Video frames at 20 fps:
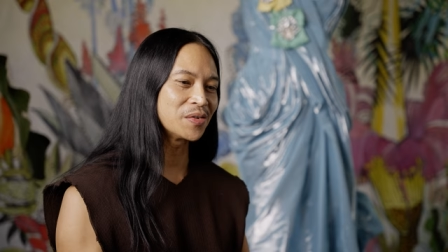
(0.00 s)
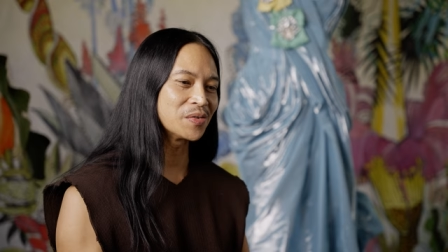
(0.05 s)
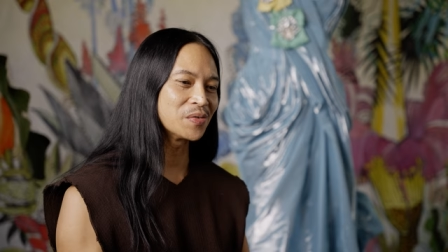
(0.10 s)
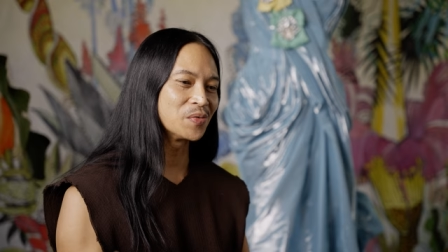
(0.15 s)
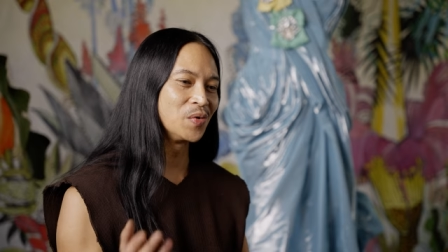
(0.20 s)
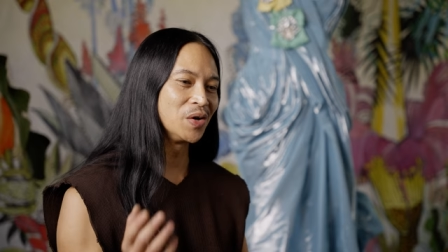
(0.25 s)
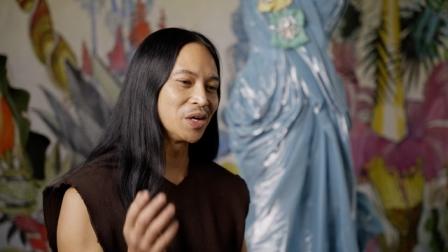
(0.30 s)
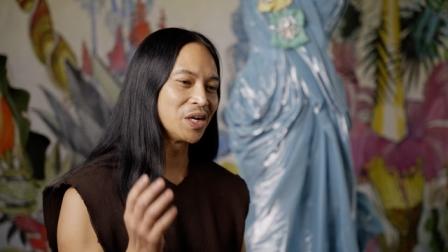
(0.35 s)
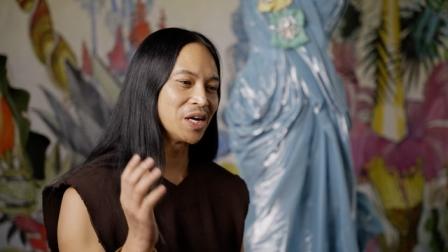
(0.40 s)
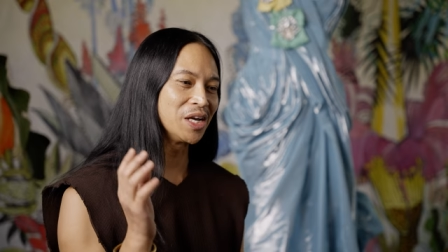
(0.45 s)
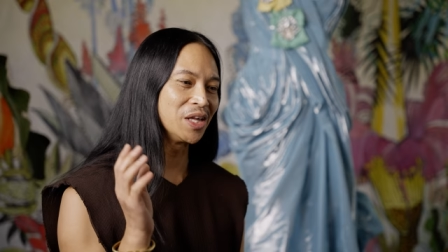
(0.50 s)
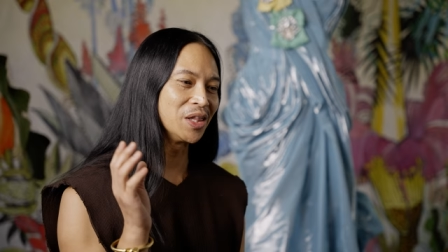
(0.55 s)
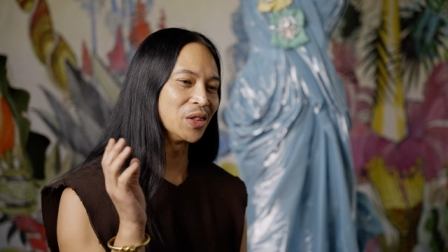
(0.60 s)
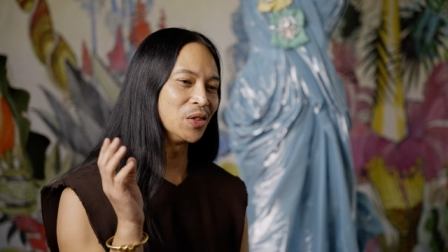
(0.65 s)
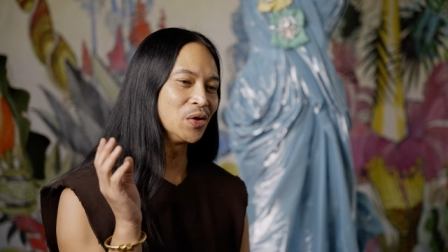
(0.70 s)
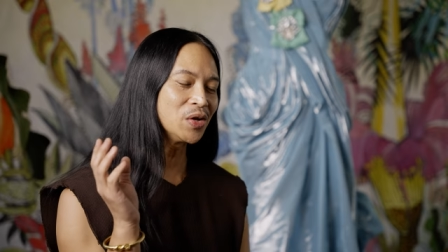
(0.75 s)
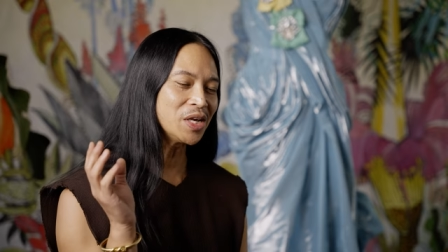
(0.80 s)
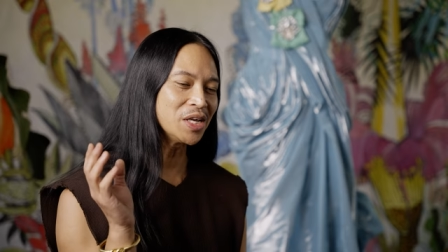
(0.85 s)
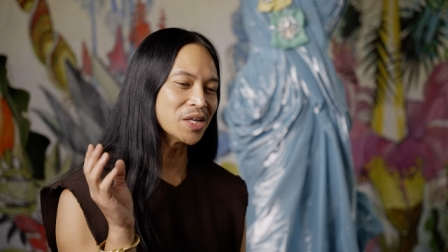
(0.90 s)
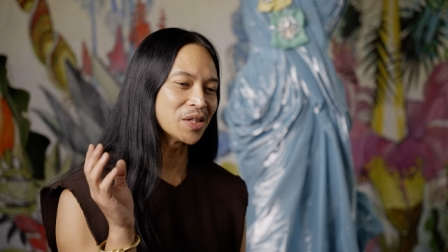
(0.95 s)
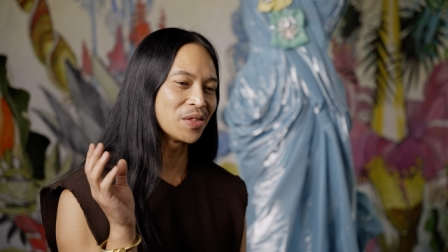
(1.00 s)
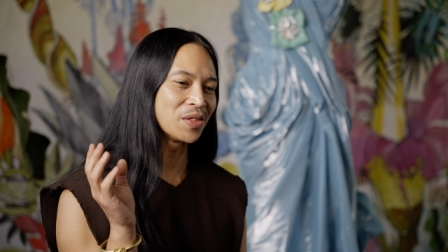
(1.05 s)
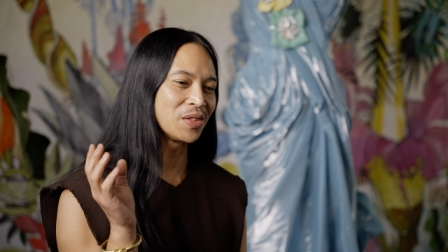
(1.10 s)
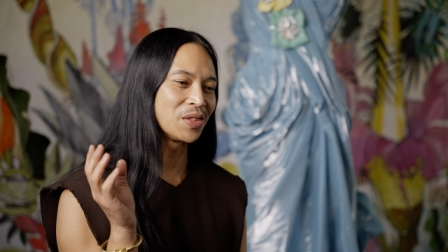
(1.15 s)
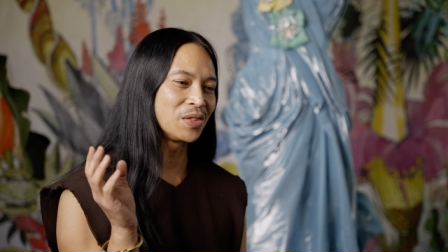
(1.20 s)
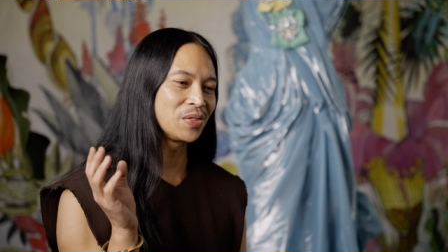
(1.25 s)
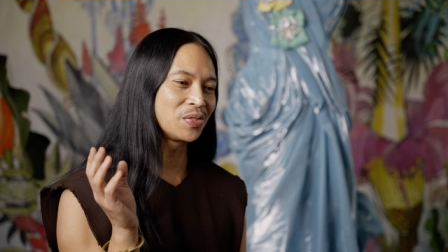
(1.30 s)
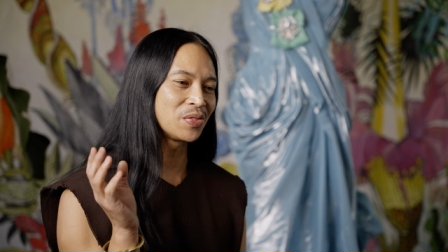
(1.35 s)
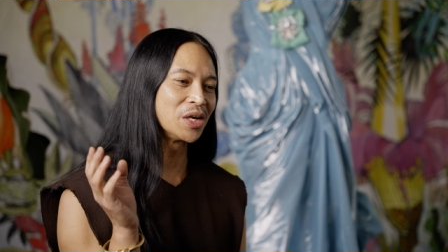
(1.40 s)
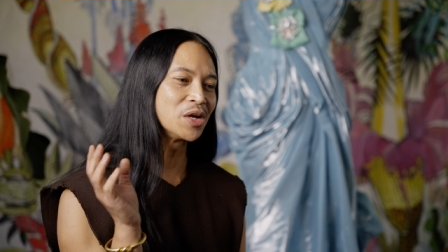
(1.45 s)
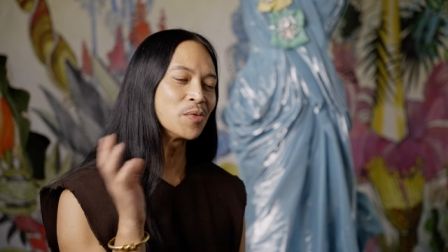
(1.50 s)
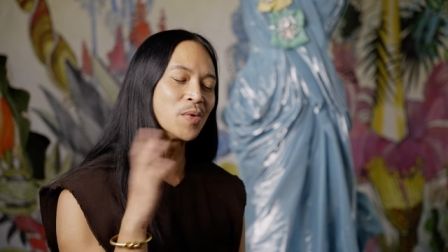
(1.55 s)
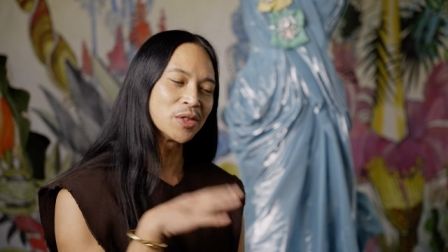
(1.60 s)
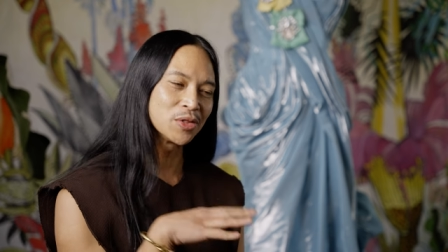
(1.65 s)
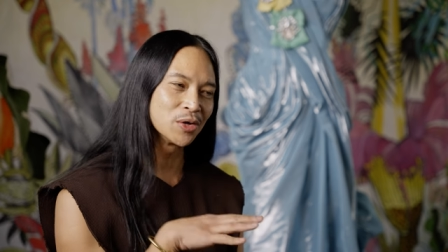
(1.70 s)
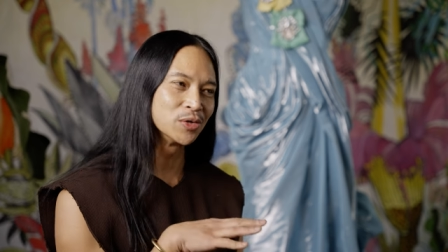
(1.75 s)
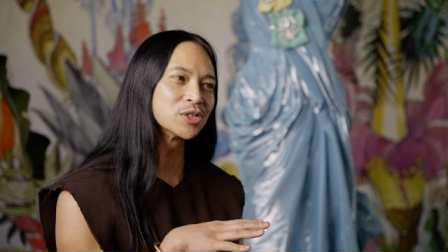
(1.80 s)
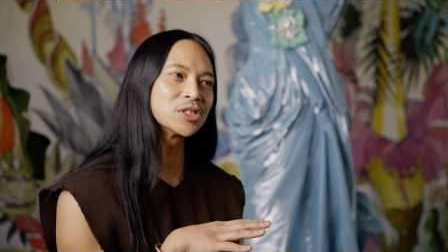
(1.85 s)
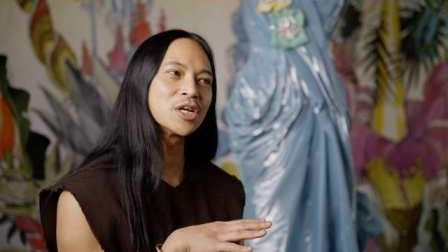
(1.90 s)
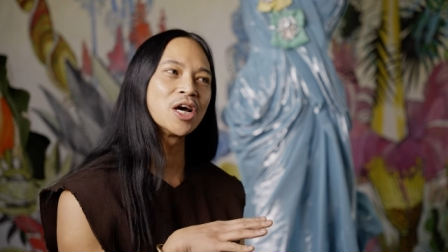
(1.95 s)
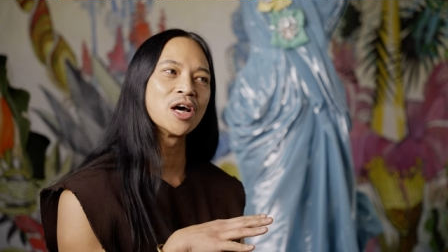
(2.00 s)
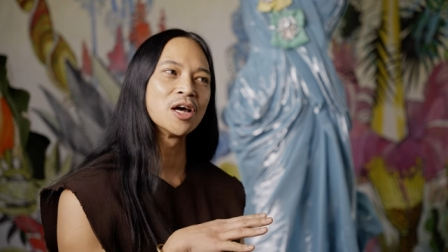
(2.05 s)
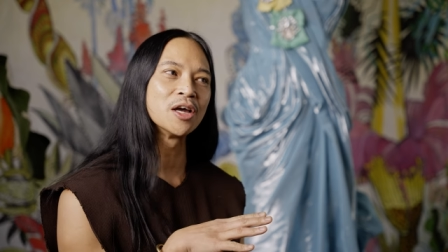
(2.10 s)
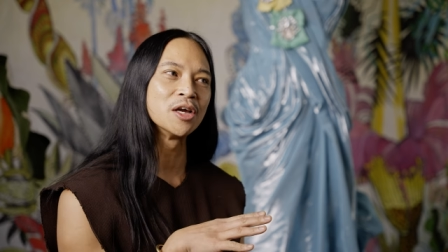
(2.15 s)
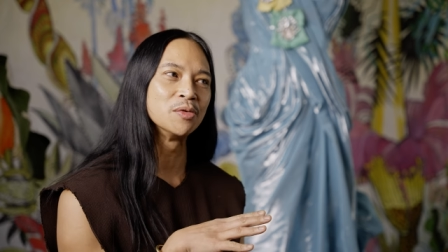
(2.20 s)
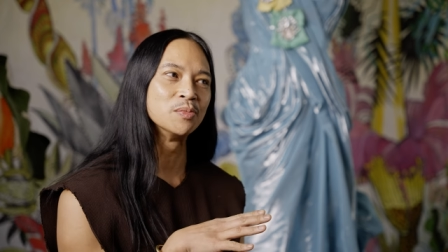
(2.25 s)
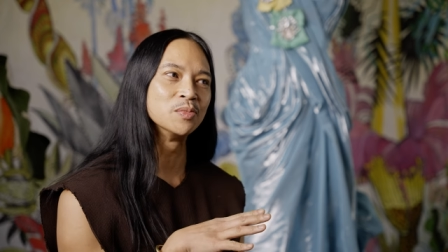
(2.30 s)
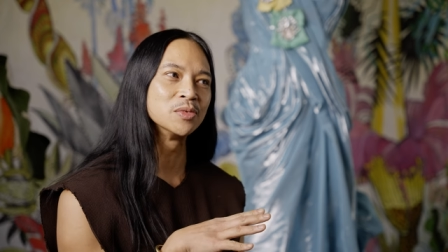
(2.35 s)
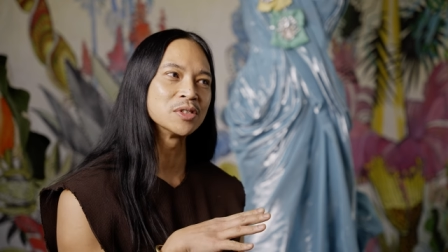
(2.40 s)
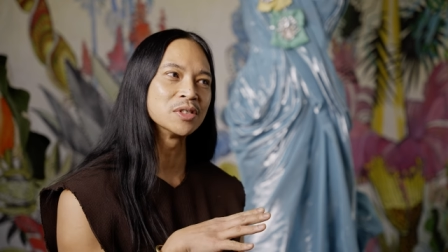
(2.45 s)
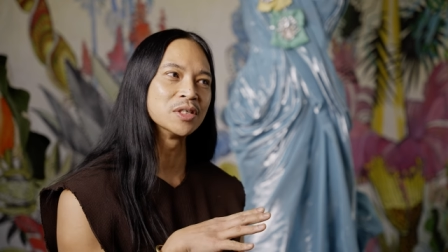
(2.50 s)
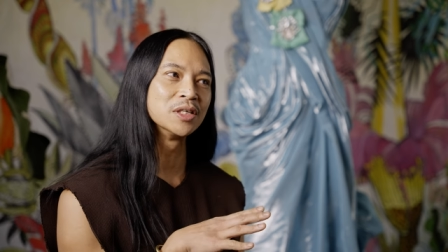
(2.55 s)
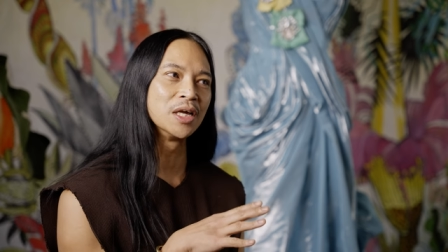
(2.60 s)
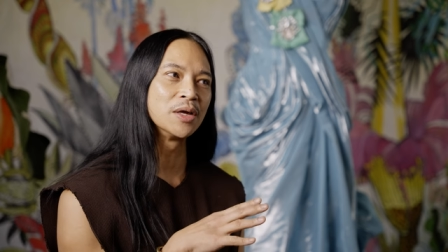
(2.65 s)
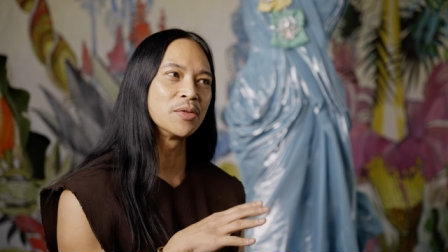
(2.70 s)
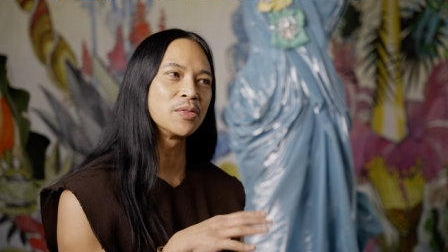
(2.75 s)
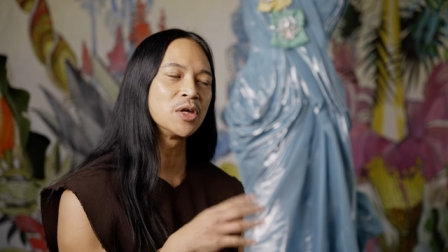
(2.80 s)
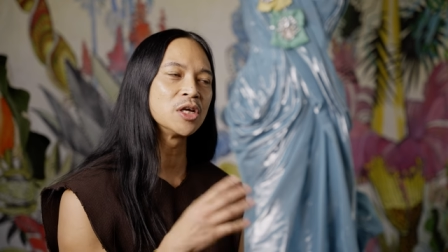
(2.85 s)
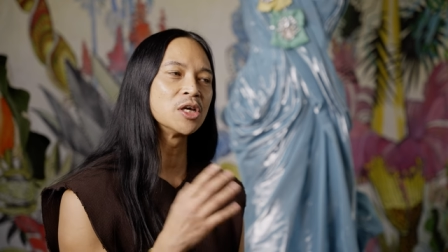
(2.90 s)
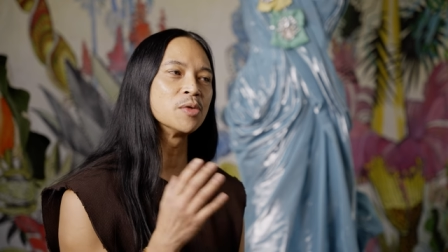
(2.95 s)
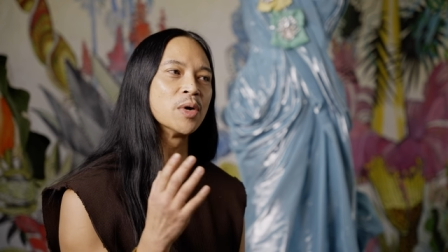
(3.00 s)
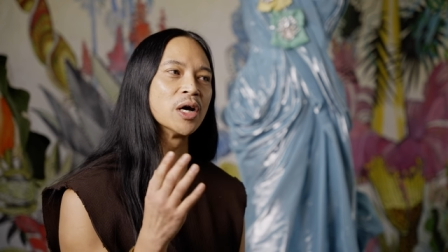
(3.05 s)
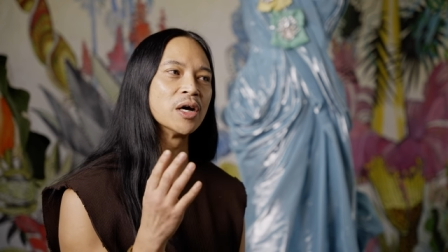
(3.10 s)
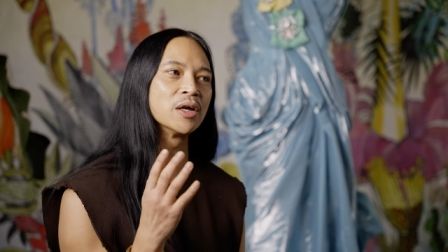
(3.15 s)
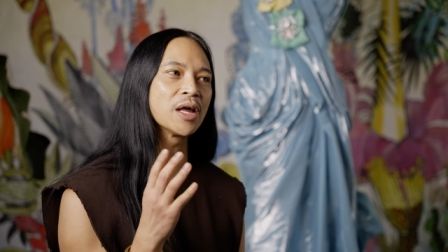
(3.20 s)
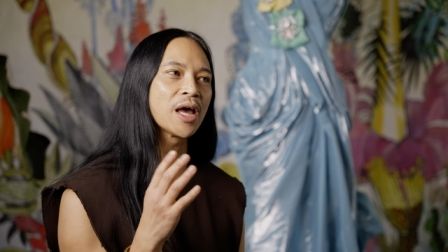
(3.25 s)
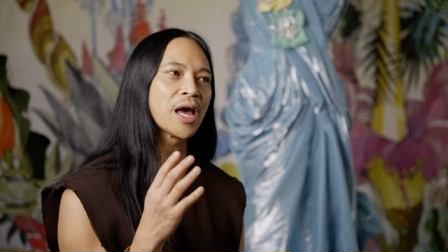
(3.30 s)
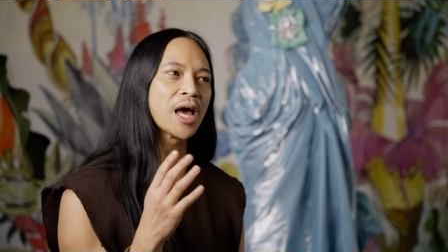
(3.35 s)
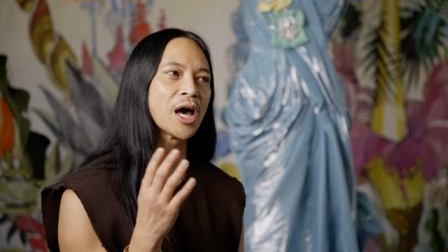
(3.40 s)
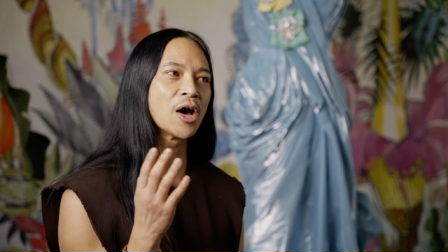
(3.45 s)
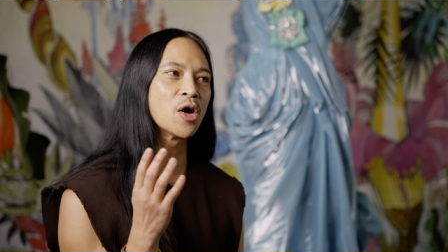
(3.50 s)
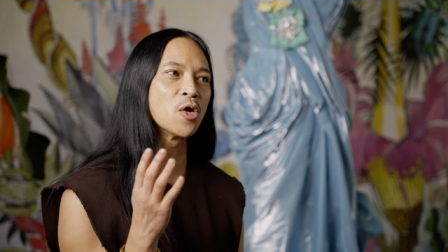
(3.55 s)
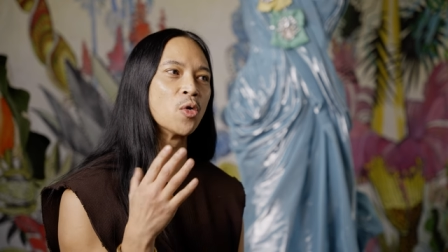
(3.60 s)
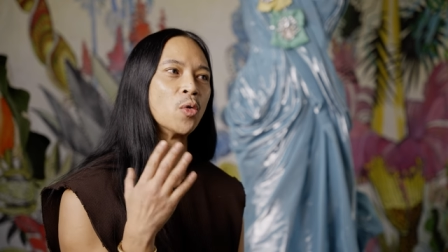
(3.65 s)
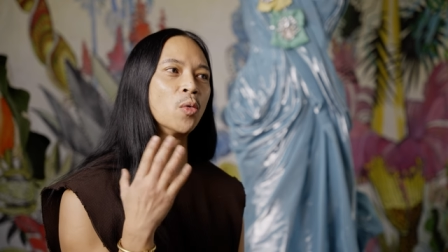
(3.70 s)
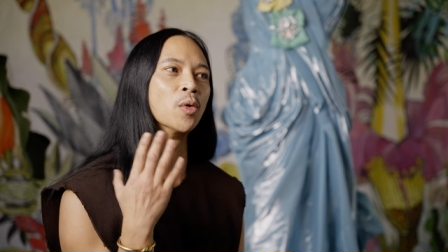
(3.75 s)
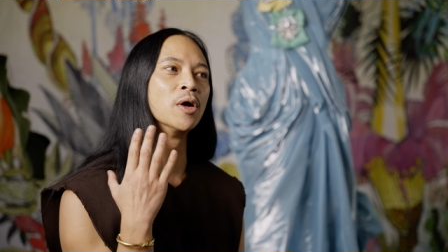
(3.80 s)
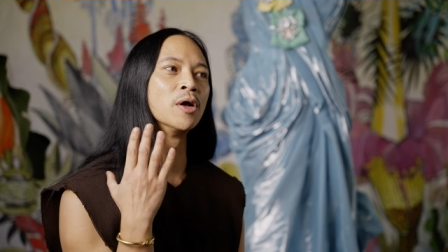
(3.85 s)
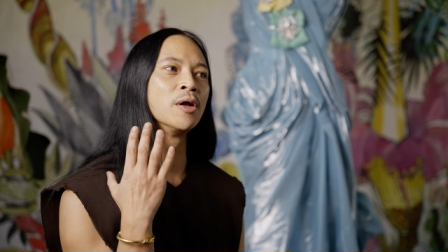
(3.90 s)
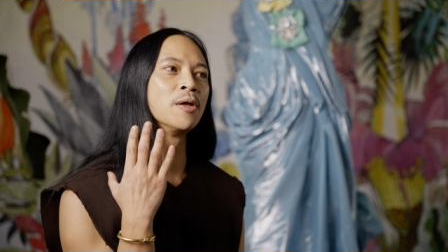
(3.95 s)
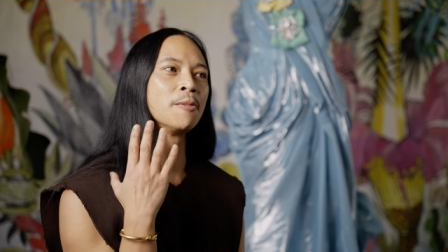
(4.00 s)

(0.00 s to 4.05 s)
When I look at, think about those times and I think about how